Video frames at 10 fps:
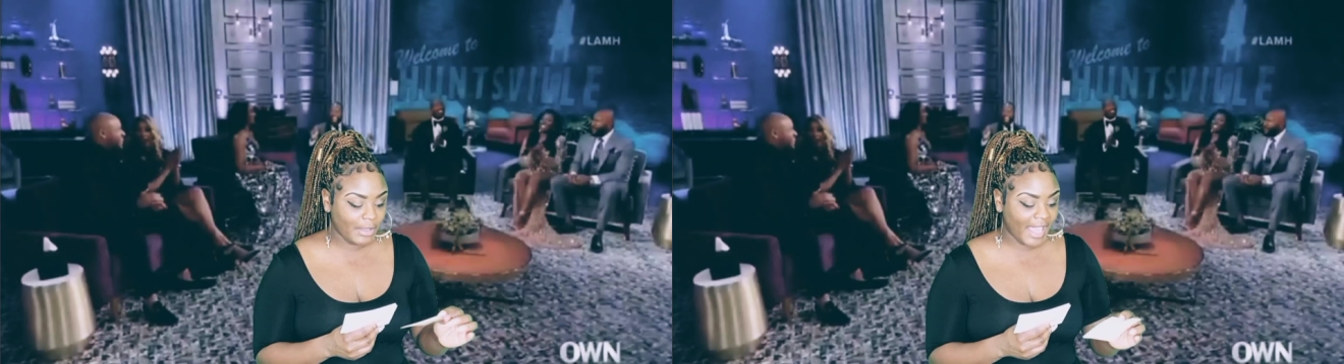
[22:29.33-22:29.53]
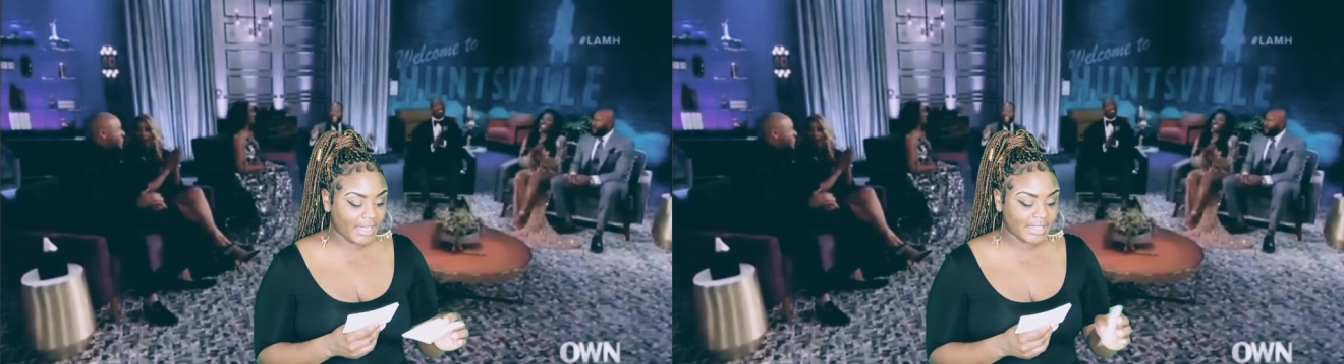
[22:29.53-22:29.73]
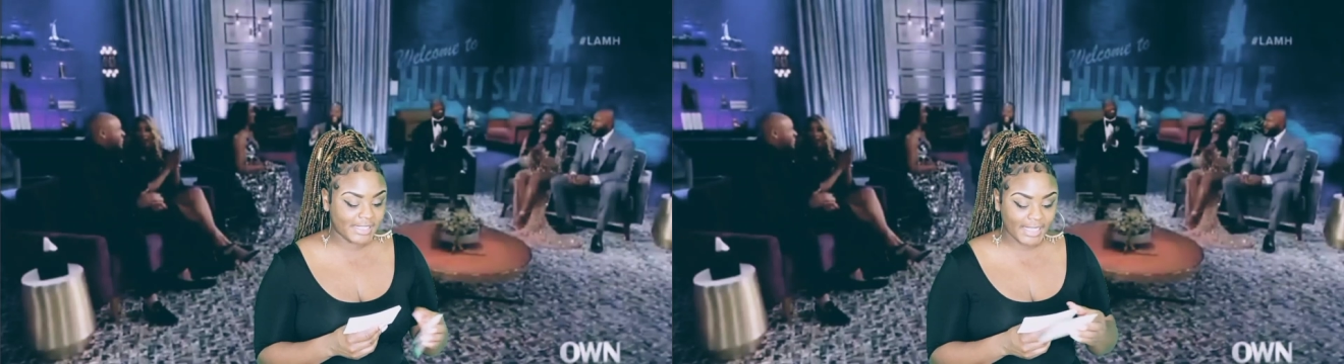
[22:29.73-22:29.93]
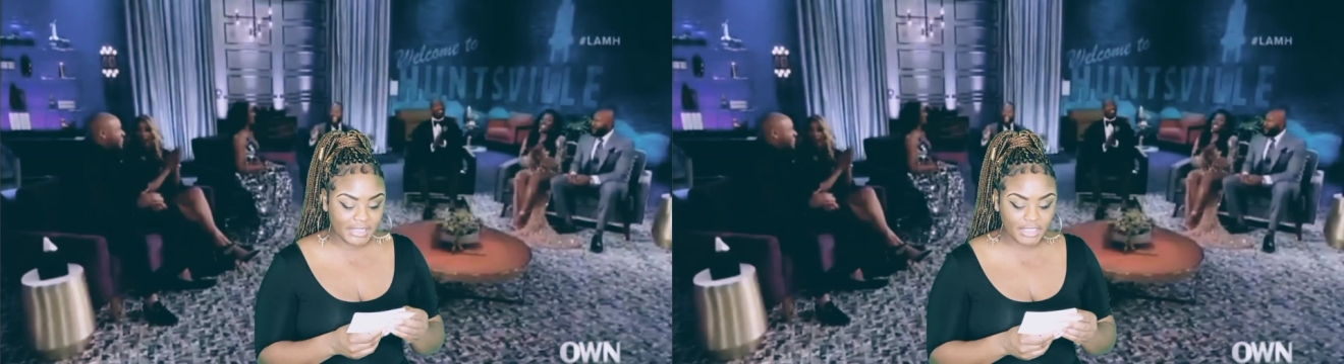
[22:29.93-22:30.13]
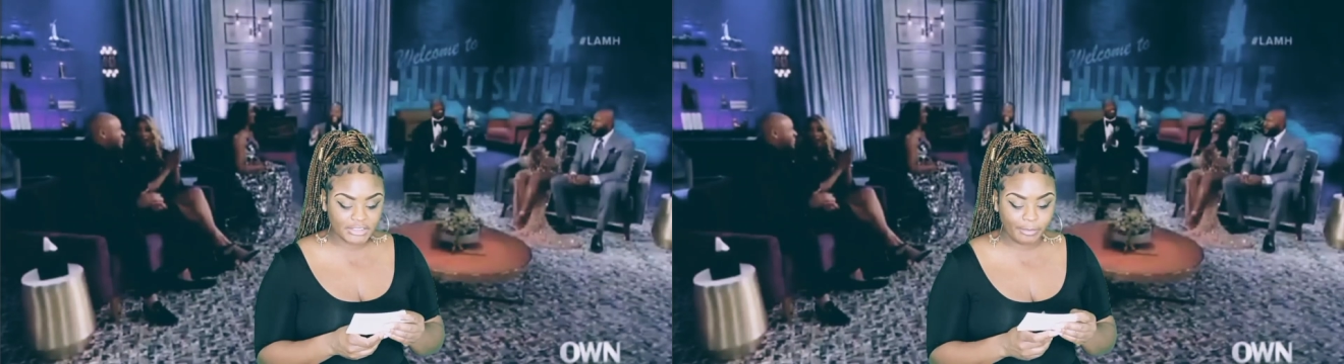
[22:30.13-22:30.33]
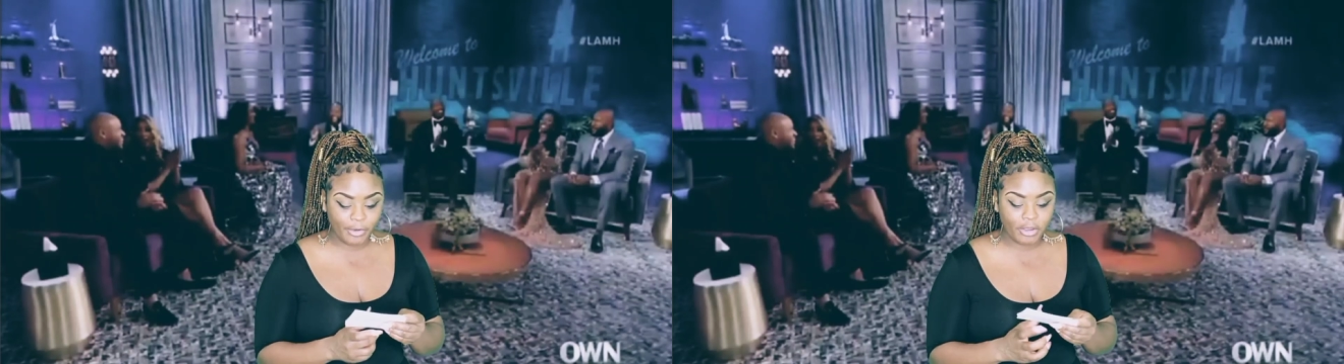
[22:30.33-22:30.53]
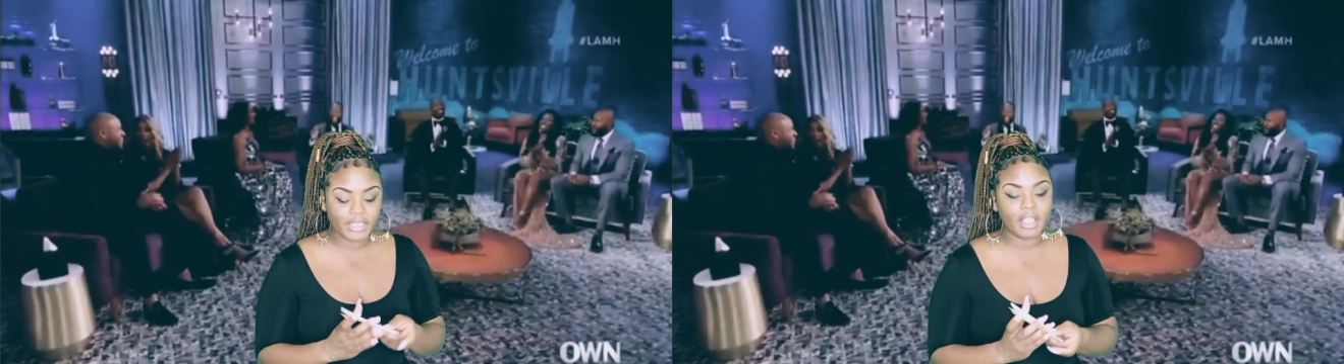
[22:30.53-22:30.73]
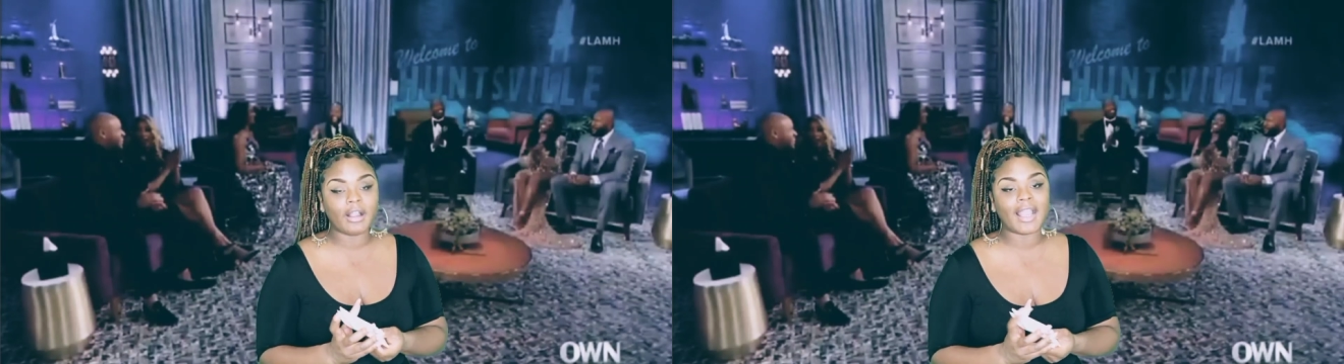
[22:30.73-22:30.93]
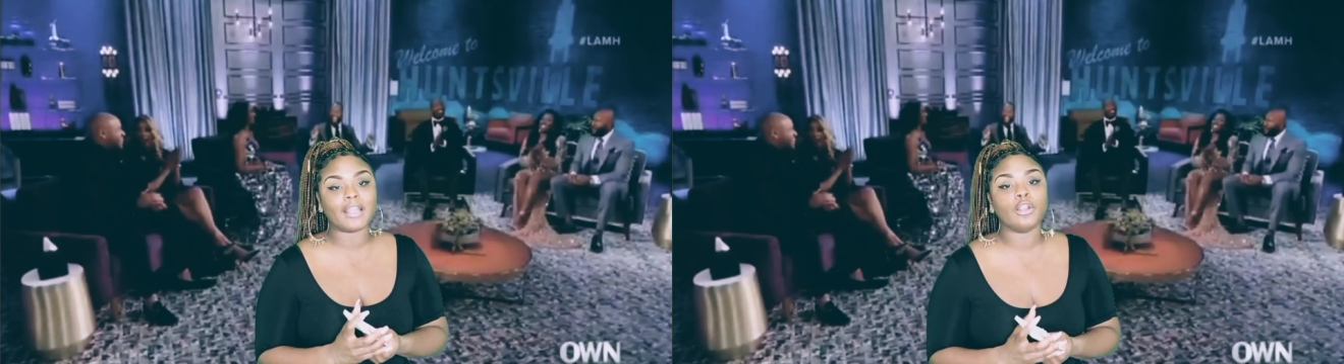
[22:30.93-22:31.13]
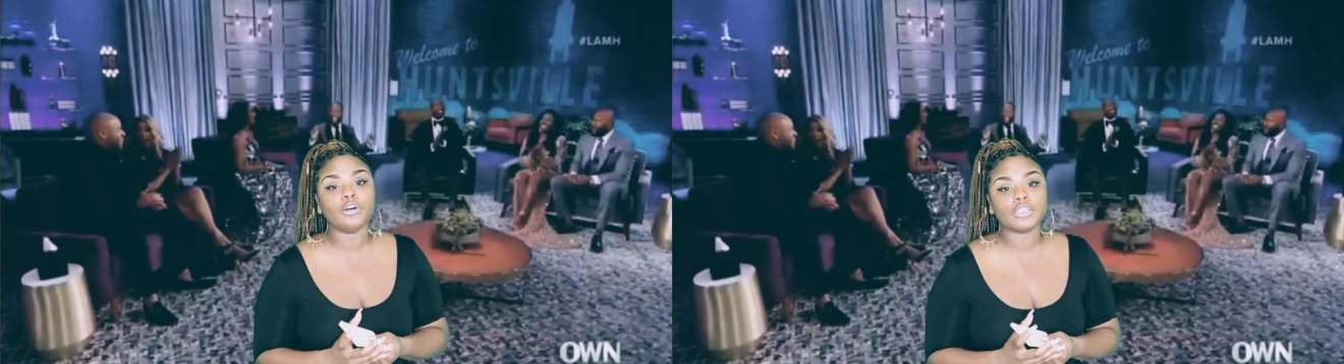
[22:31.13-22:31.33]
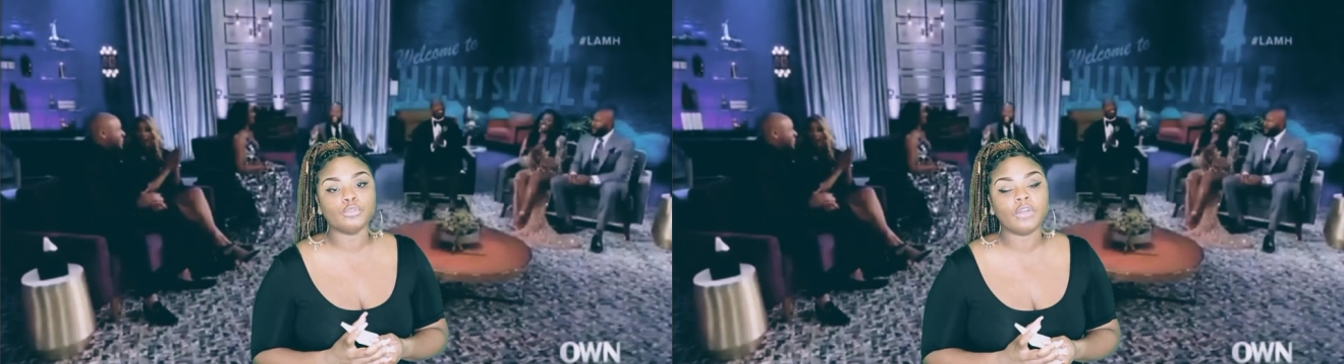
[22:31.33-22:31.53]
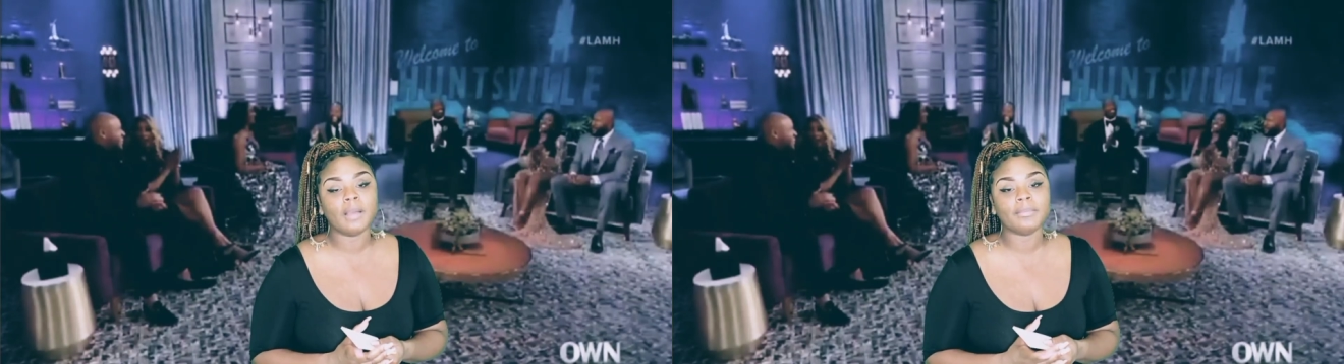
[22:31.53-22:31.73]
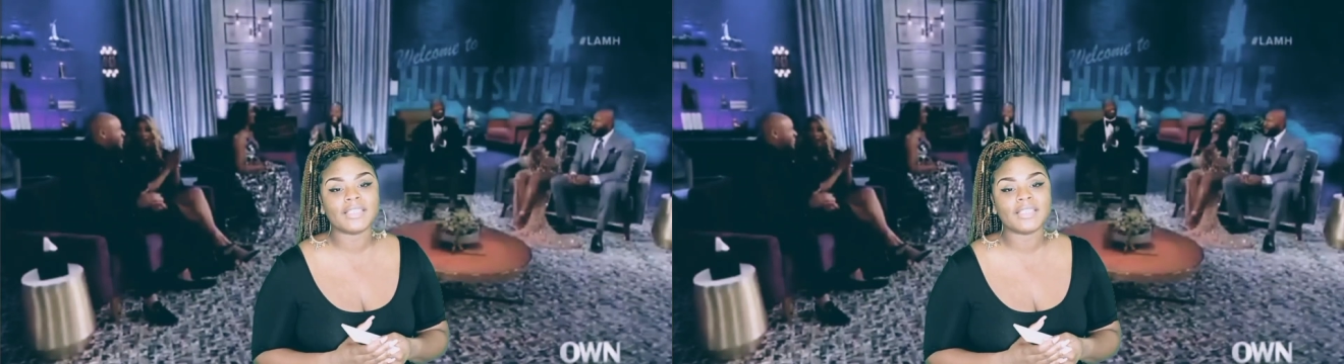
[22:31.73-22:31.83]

had a sex dungeon party, y'all got a lawsuit coming.